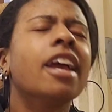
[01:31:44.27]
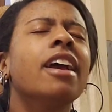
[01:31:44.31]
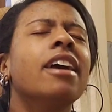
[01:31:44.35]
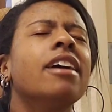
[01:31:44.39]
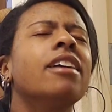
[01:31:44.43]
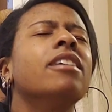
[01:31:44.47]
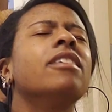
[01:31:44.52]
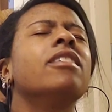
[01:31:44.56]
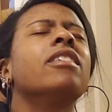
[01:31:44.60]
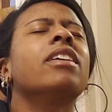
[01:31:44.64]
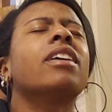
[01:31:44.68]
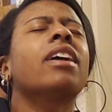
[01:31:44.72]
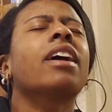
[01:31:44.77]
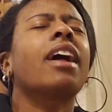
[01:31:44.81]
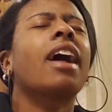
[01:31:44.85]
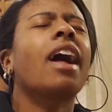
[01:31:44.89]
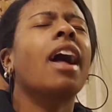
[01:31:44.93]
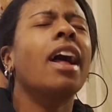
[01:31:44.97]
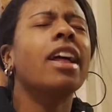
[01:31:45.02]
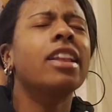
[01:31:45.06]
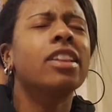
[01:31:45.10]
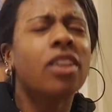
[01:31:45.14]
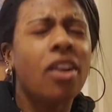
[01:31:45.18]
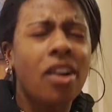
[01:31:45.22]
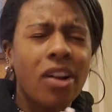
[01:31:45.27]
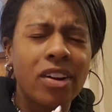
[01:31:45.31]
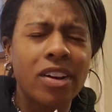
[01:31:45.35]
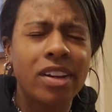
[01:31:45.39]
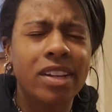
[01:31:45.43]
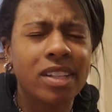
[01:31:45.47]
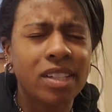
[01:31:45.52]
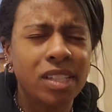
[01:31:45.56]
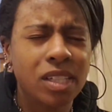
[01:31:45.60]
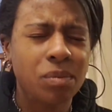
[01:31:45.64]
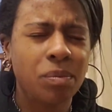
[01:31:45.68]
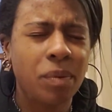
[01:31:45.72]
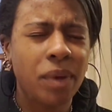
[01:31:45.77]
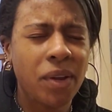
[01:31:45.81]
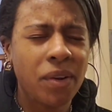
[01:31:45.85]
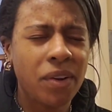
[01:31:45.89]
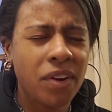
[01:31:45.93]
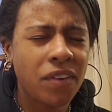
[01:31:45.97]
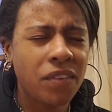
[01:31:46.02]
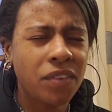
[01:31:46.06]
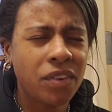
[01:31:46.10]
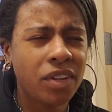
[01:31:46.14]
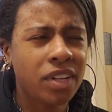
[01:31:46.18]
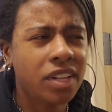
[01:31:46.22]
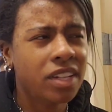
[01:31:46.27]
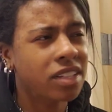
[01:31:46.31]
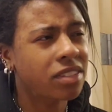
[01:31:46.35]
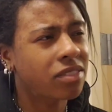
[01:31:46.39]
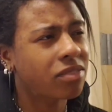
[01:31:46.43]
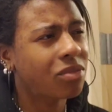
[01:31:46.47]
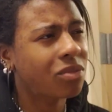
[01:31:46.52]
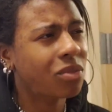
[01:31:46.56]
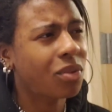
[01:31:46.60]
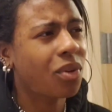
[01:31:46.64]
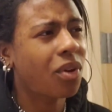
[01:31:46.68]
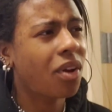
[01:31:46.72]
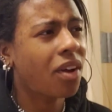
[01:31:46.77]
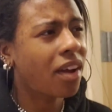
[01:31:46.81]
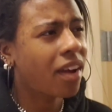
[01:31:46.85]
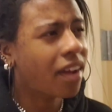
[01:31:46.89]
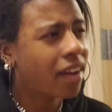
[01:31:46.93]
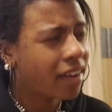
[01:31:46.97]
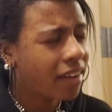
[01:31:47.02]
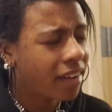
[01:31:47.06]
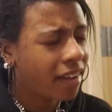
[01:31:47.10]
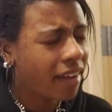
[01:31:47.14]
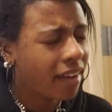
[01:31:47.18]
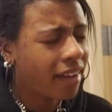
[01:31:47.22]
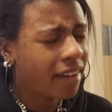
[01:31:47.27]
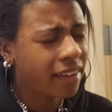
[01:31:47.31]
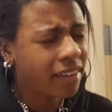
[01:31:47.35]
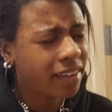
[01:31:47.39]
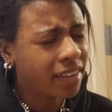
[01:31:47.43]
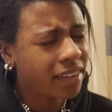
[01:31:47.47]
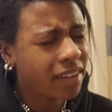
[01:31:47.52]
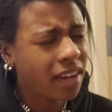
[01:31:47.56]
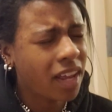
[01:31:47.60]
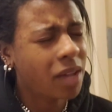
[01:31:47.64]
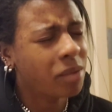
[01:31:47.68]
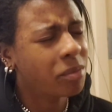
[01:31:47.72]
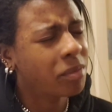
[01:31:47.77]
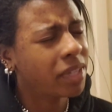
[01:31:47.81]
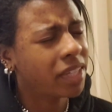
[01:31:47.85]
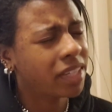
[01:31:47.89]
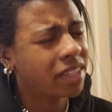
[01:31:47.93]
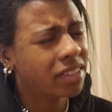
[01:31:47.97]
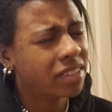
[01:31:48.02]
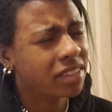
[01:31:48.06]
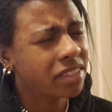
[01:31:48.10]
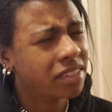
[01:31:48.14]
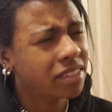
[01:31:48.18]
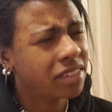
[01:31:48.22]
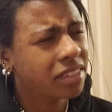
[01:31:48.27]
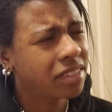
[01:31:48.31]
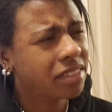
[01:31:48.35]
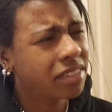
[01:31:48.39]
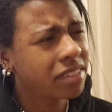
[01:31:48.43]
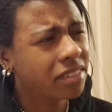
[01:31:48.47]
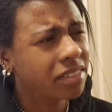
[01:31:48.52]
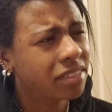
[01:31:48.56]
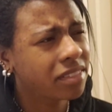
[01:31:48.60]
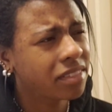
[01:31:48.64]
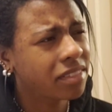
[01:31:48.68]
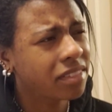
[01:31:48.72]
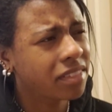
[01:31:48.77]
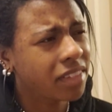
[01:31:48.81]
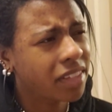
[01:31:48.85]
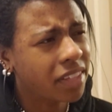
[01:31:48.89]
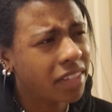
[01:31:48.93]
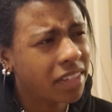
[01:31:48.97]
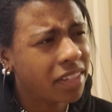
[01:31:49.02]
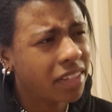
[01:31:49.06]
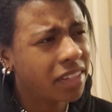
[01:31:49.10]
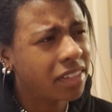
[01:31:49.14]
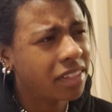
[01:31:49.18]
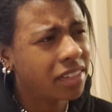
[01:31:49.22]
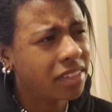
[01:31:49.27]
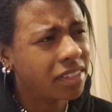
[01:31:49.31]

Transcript: it's hard to explain, whatever, because, well, economics is...